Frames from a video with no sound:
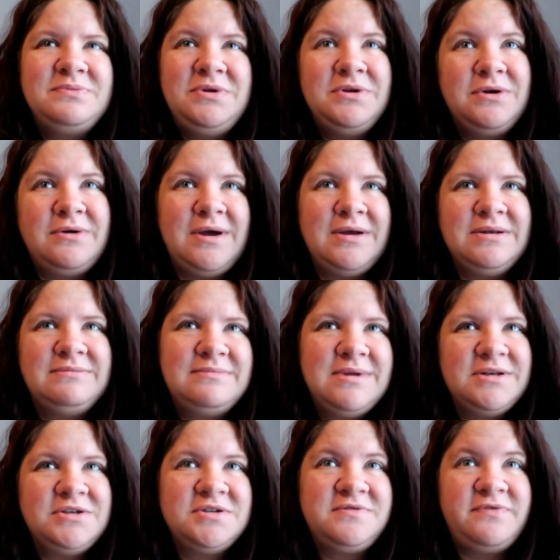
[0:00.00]
I
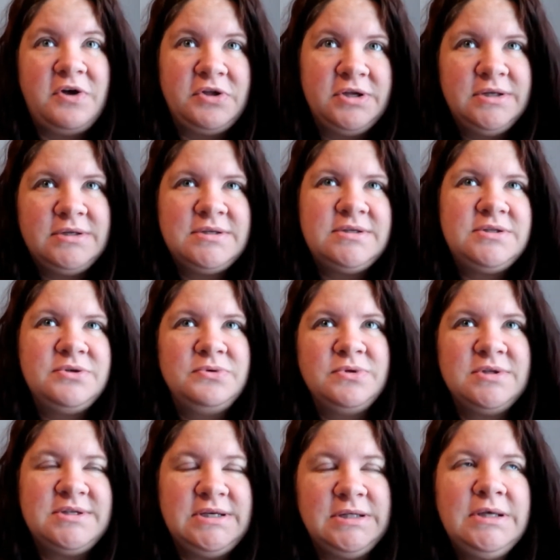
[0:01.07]
had just fallen through
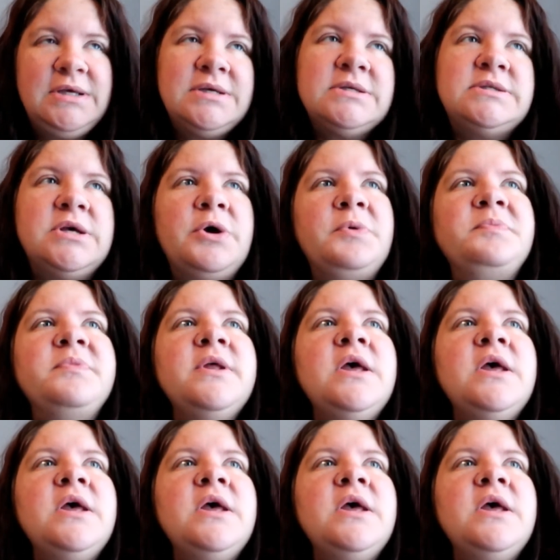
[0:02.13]
the ceiling. So